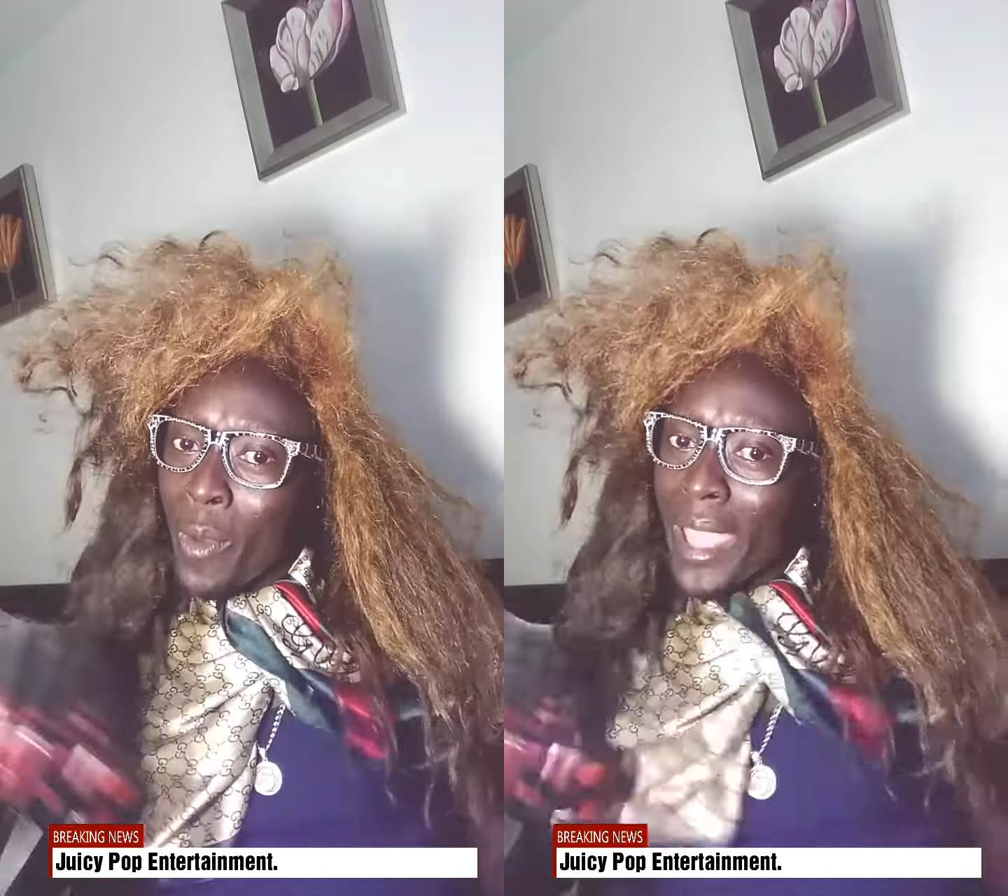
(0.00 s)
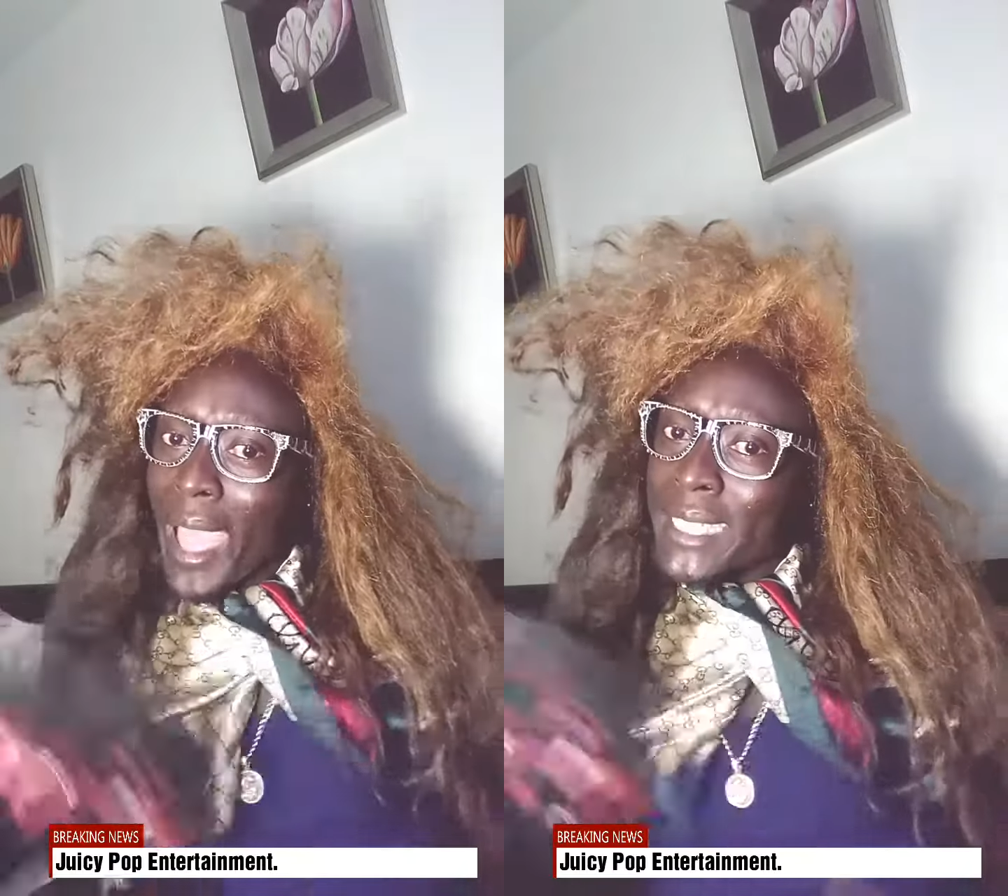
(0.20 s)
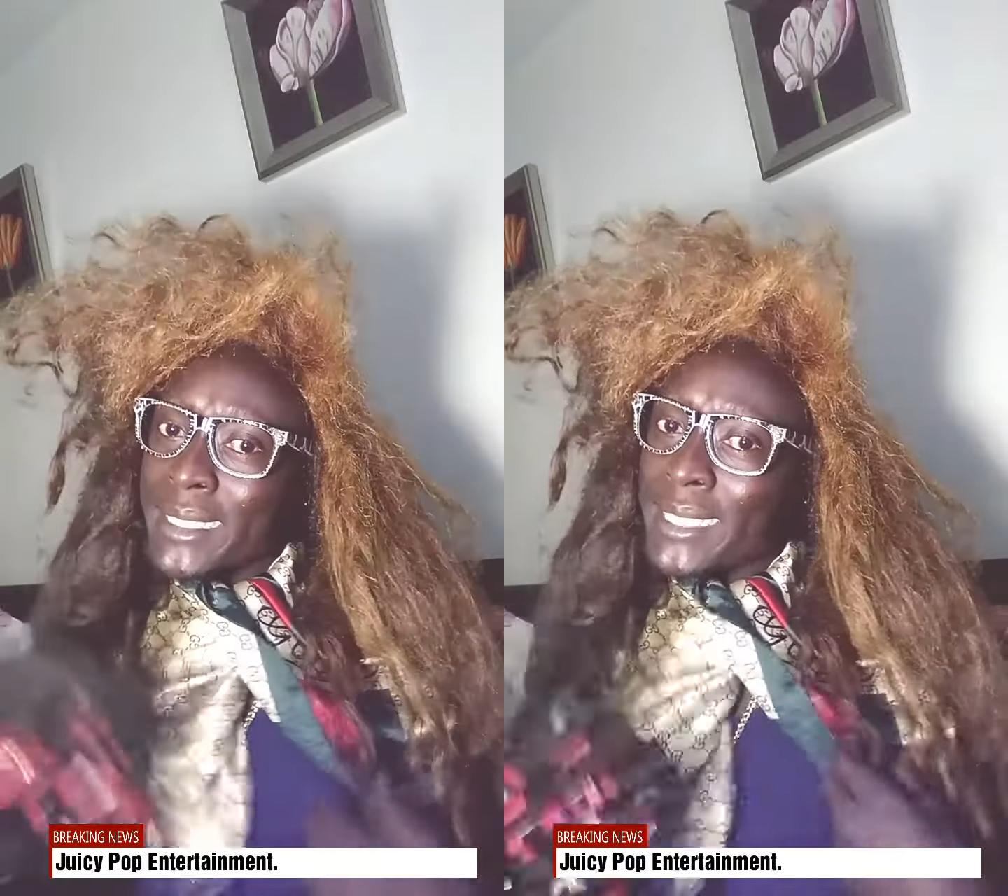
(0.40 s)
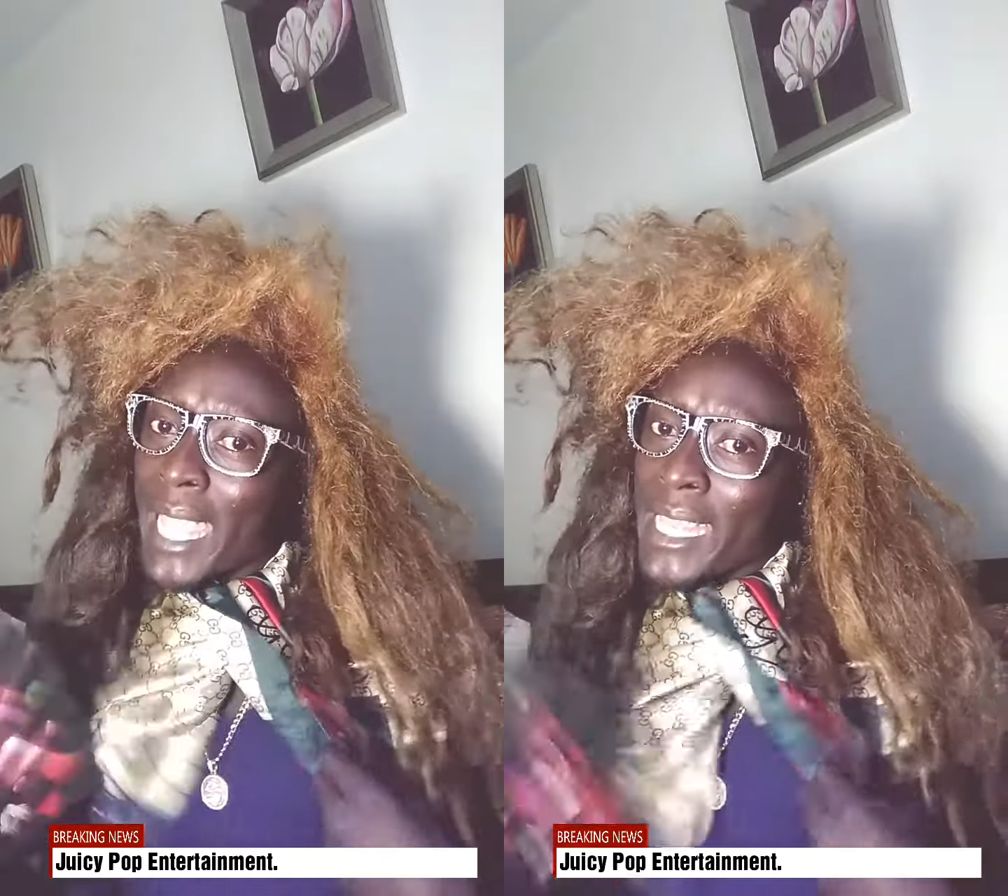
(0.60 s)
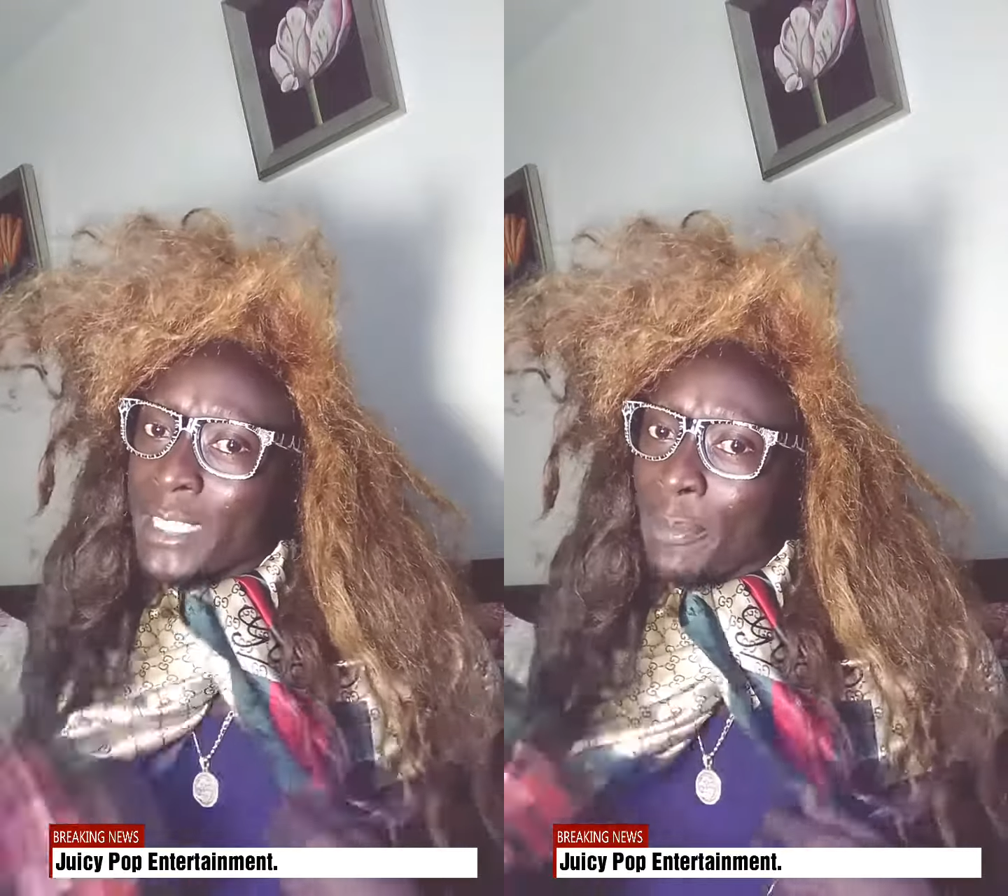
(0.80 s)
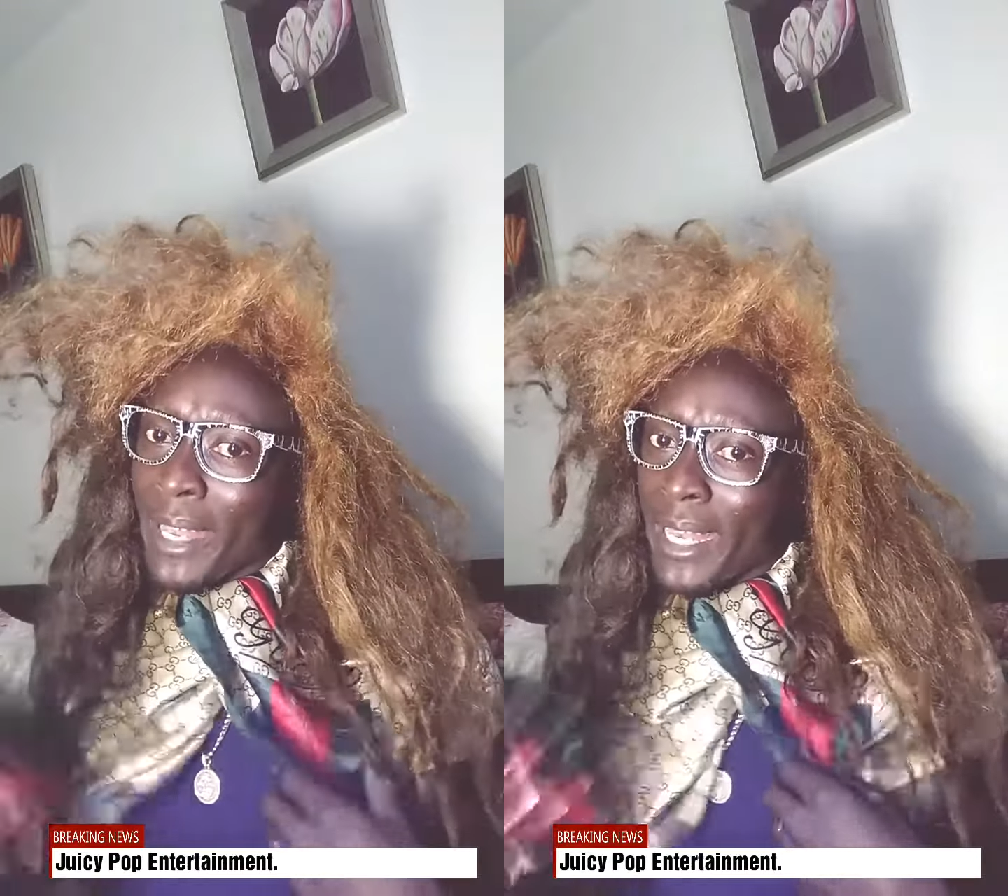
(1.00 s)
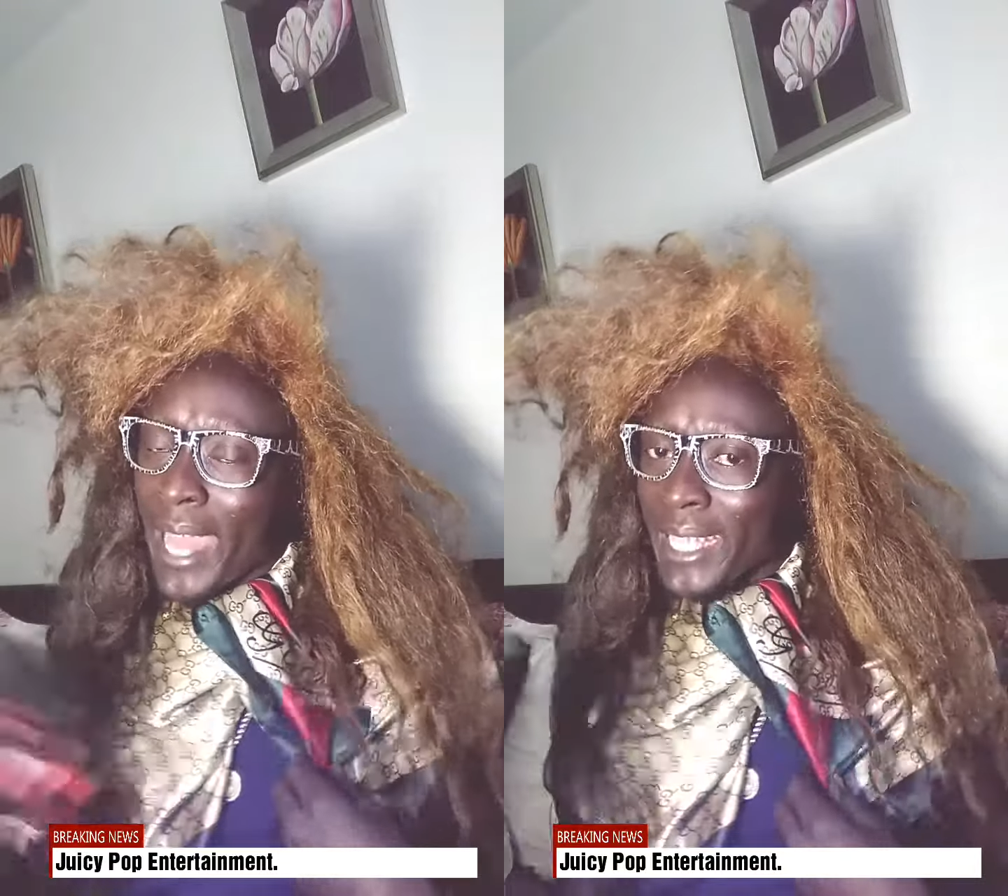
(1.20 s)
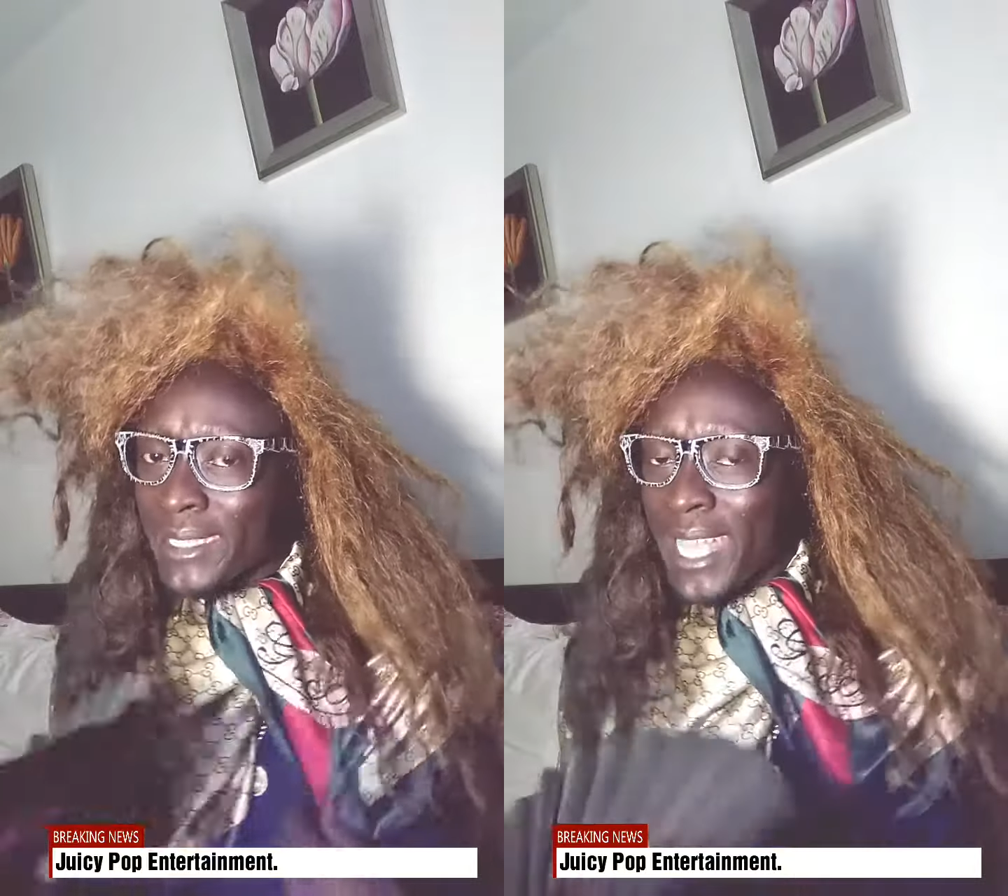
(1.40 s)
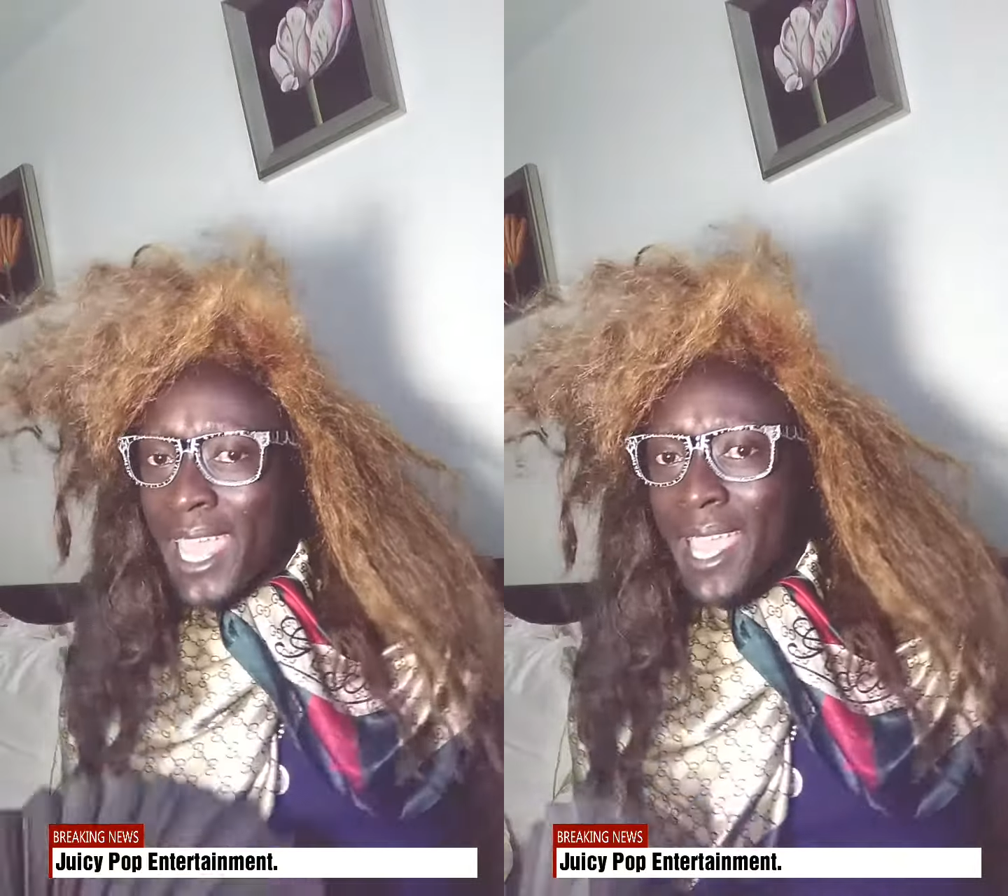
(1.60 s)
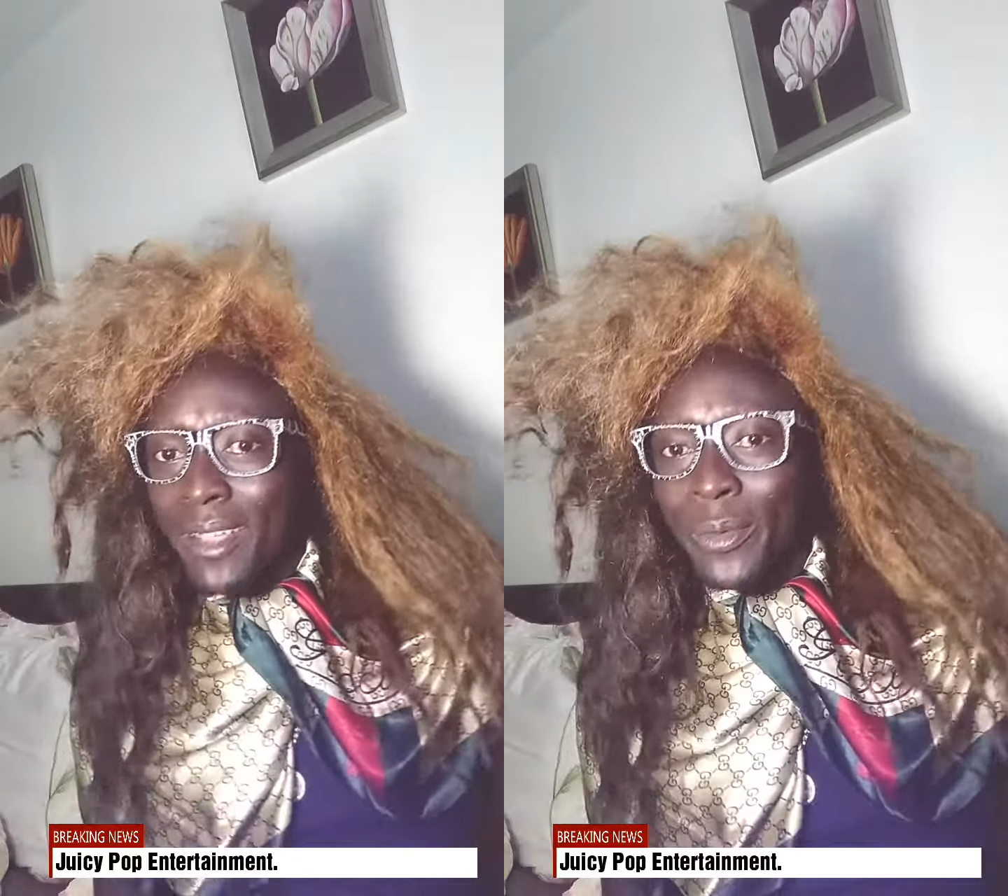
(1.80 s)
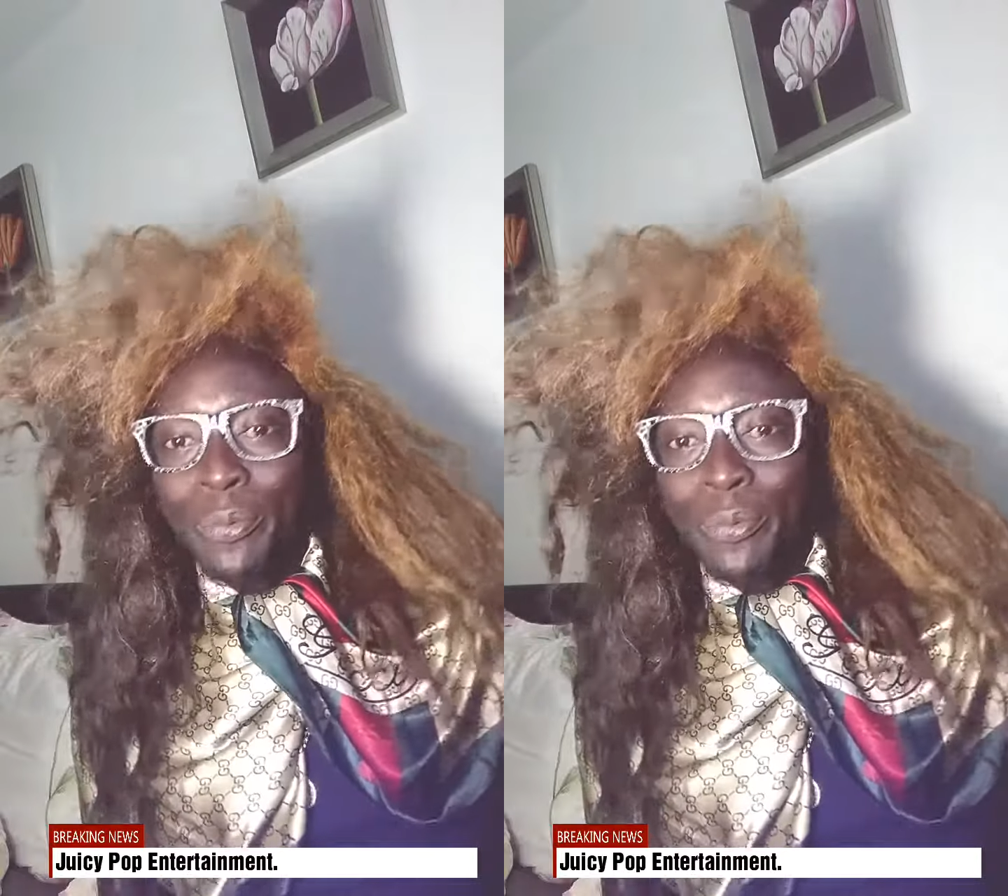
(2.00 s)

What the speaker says: Wait, I stay spilling that tea?